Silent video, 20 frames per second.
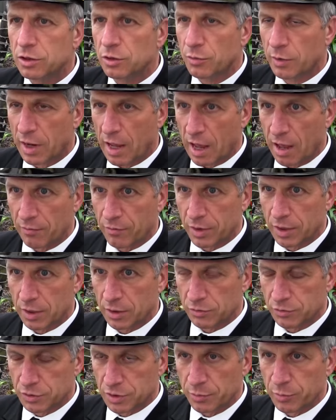you would have at
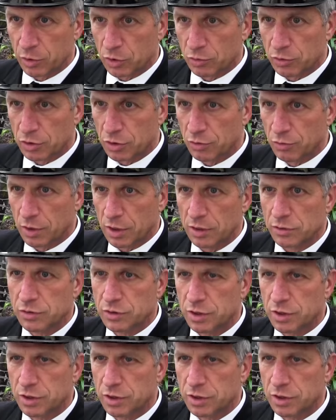a typical unit.